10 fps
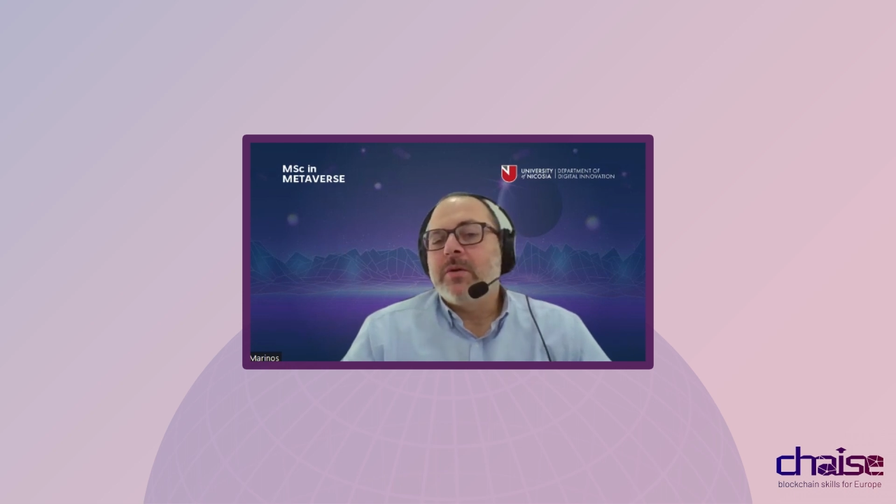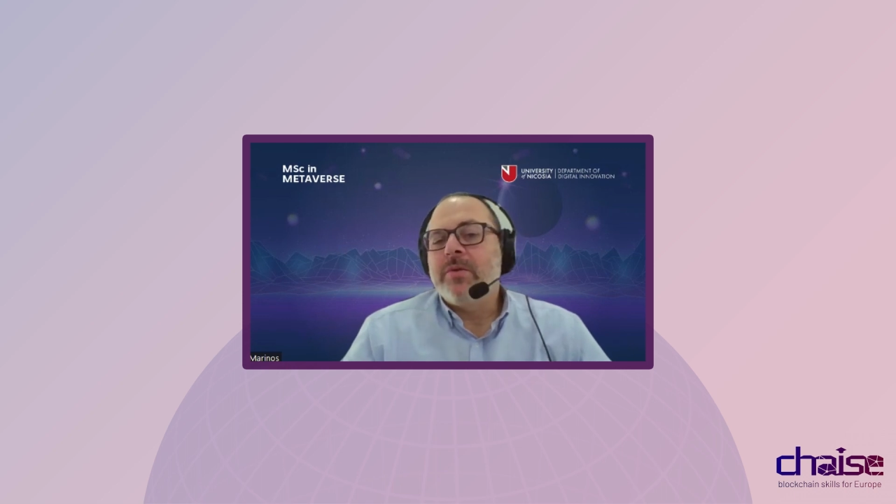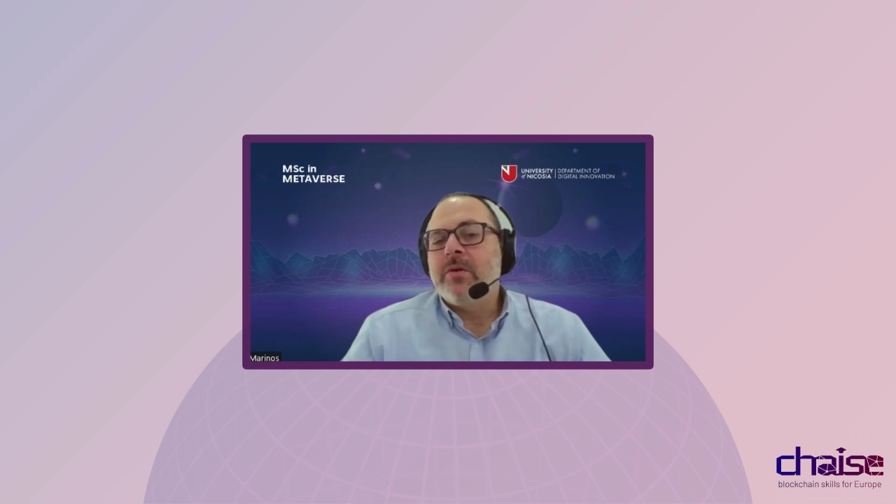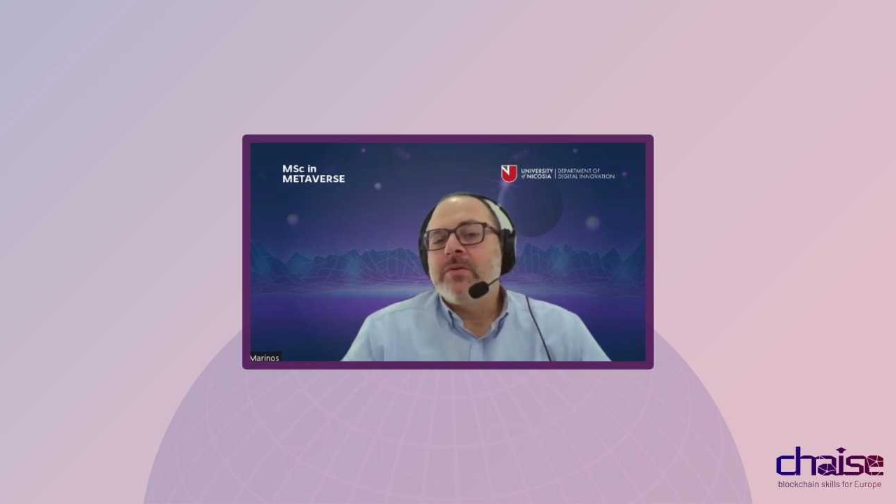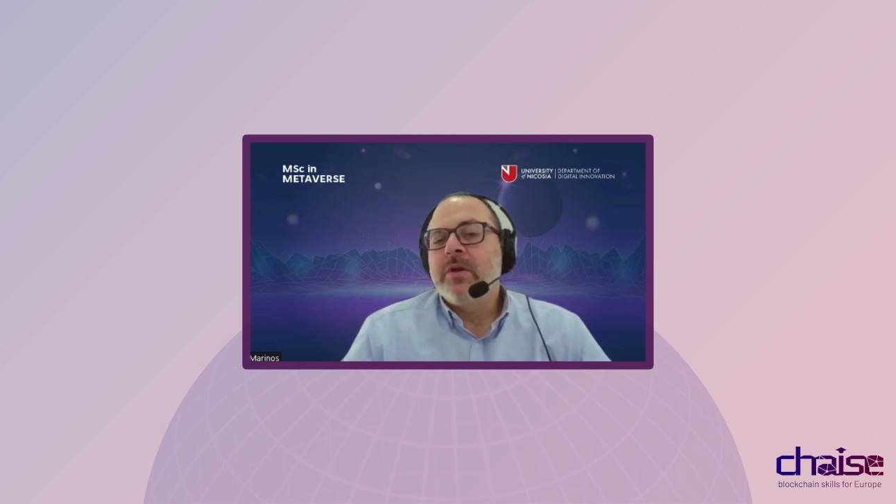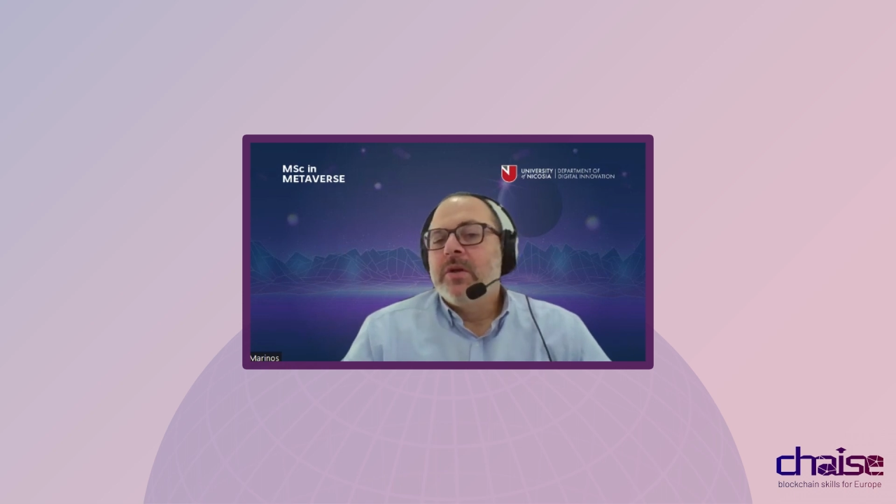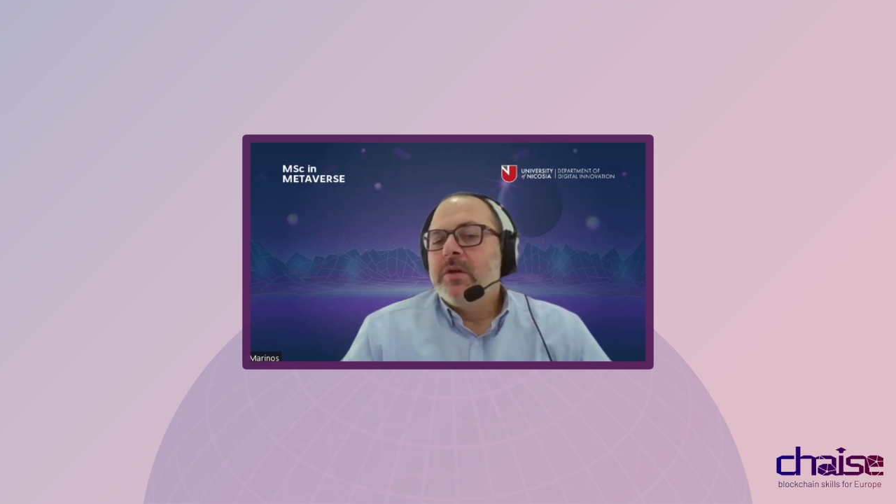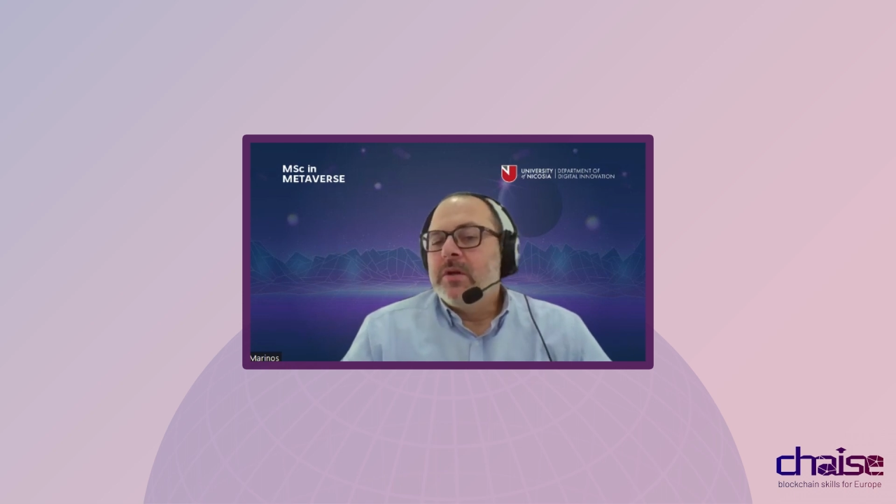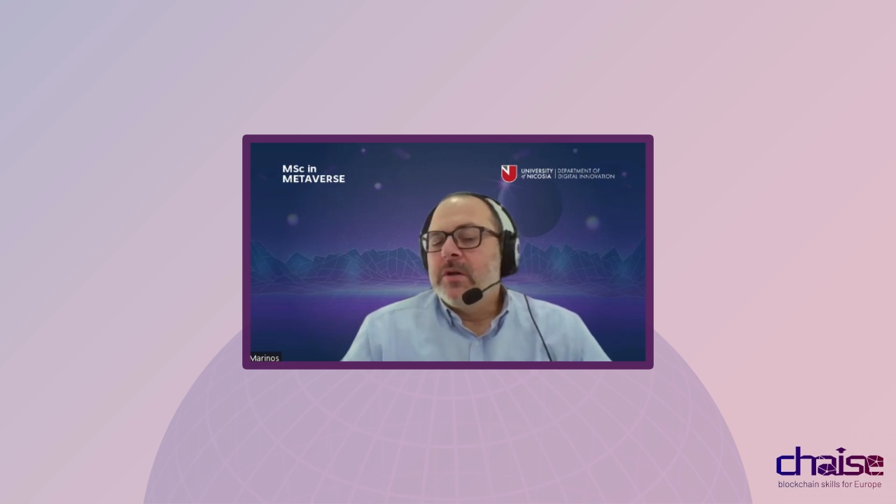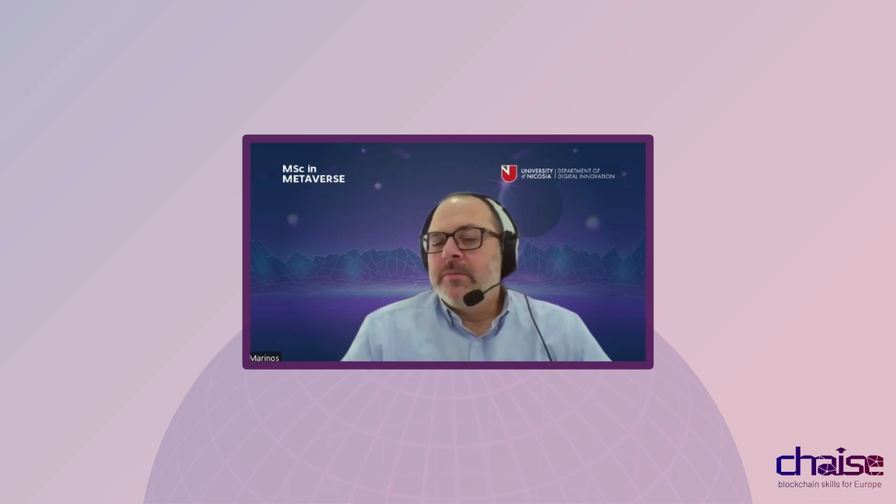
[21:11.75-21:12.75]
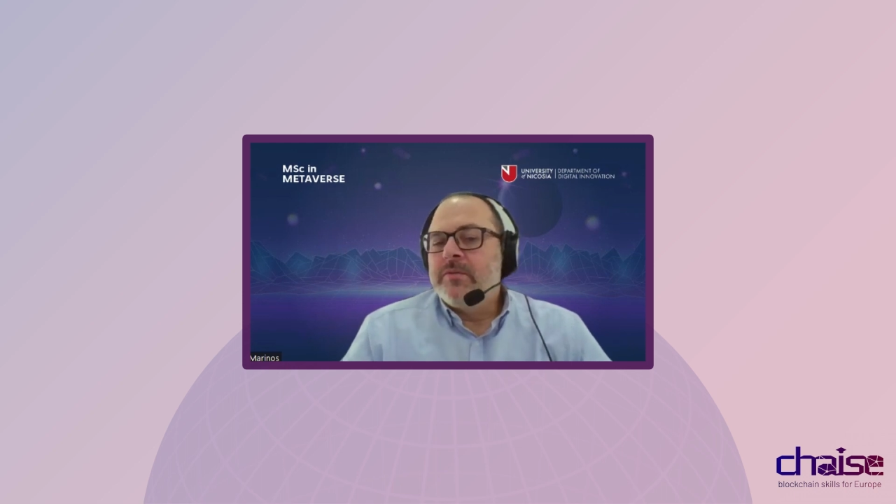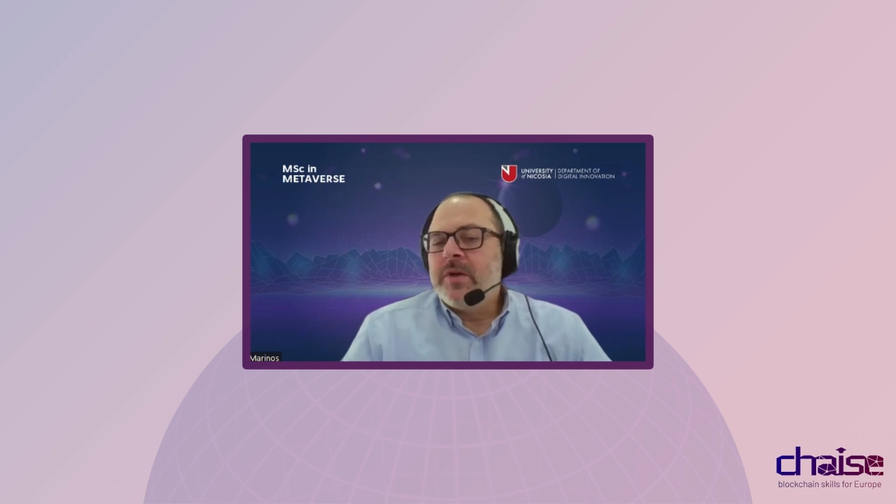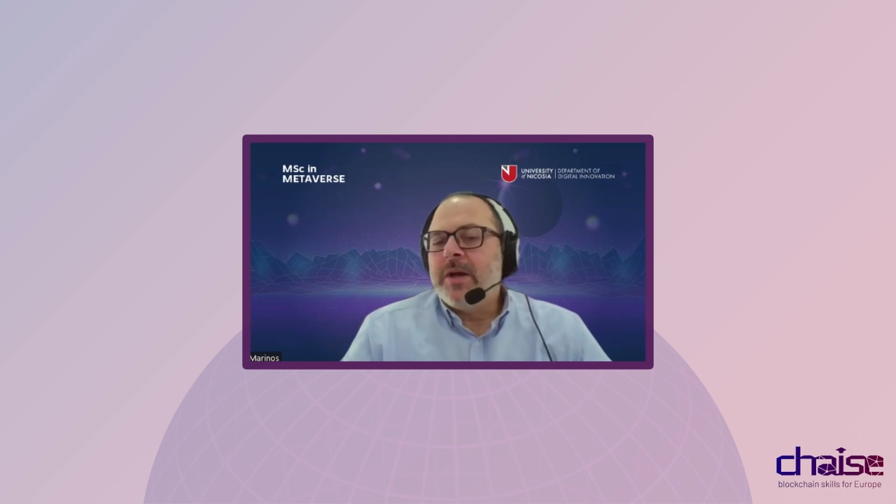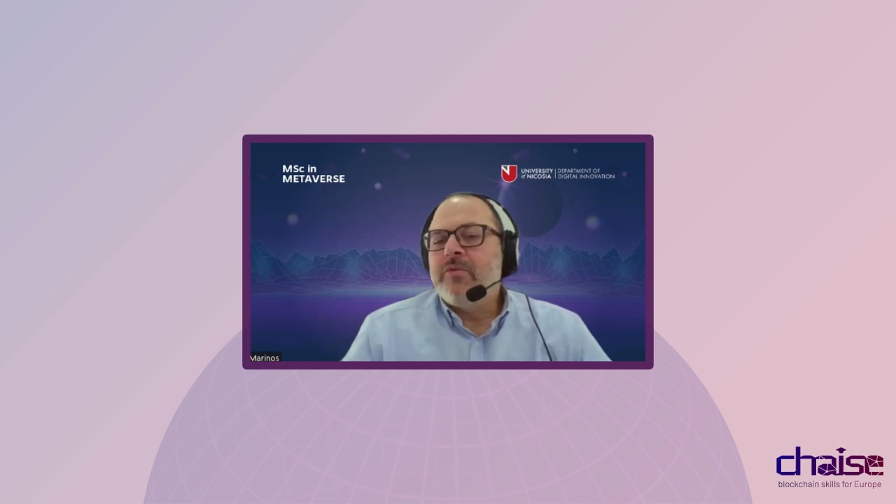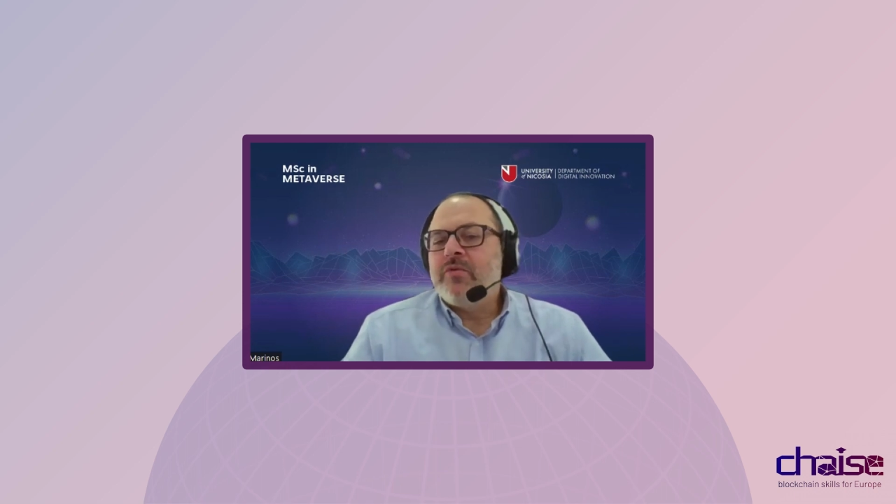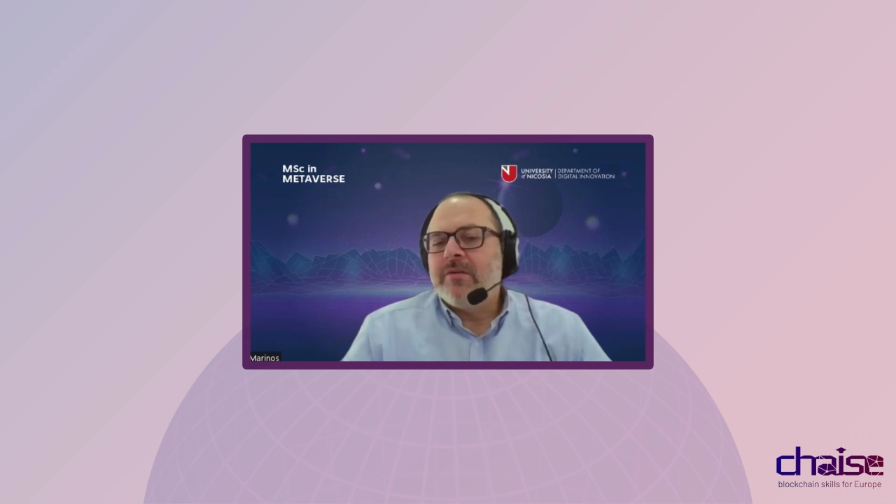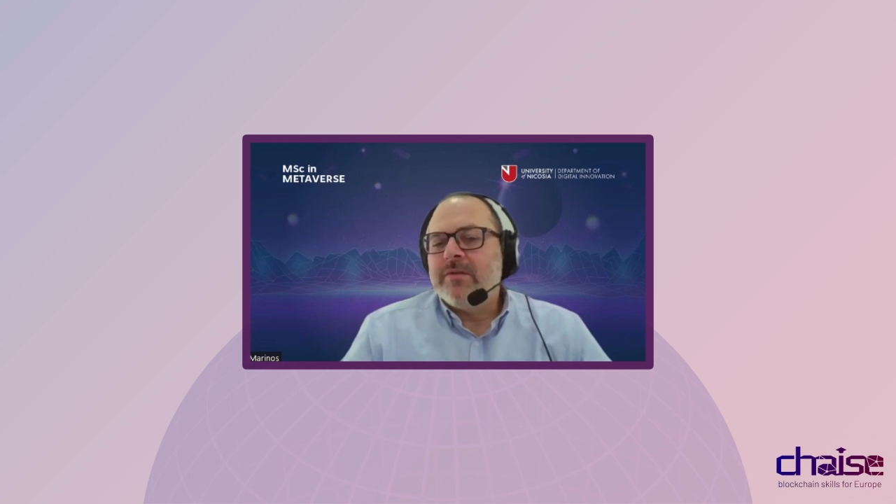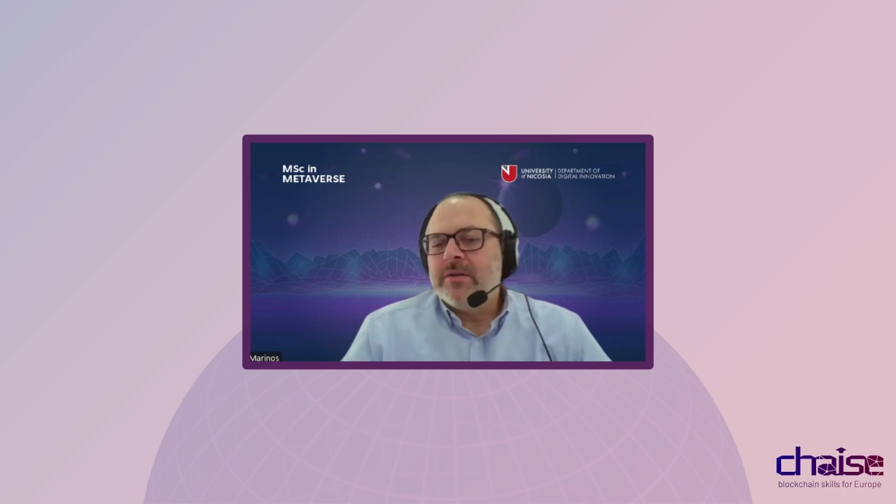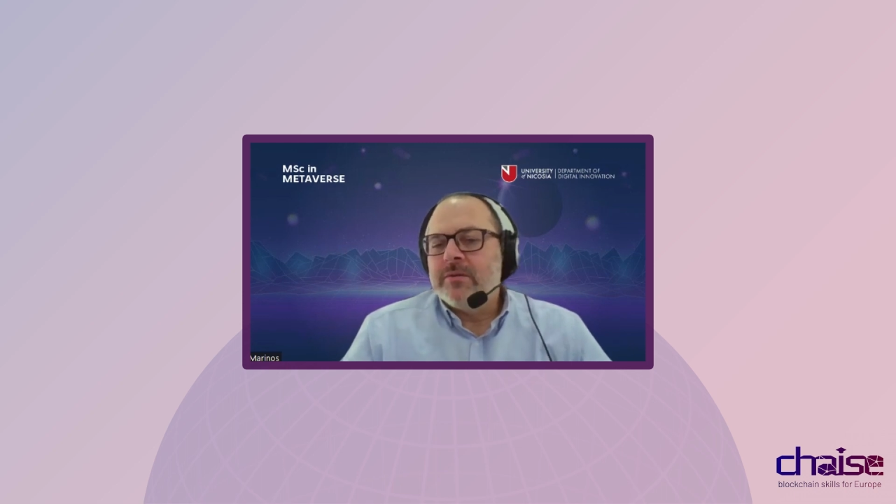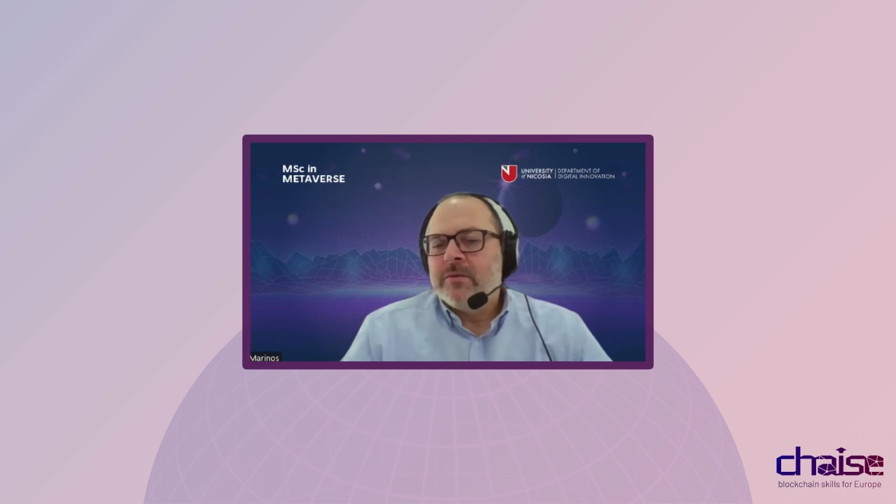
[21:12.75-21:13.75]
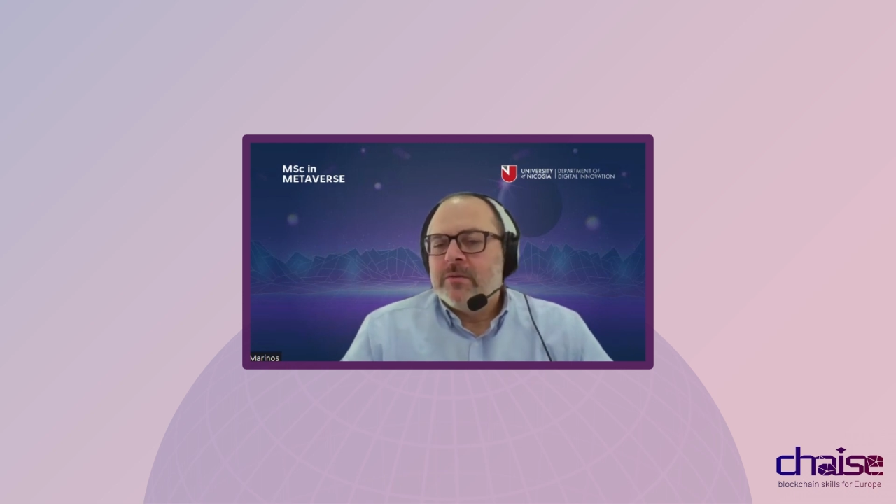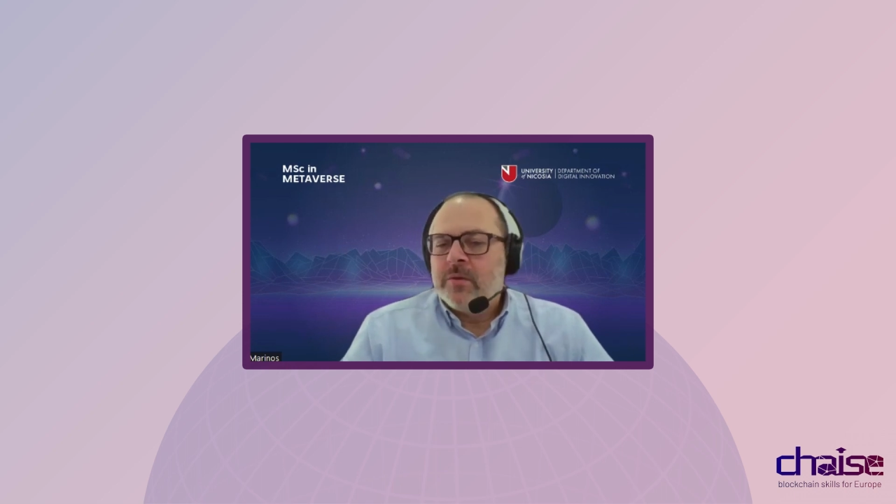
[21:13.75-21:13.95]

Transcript: about time traveling.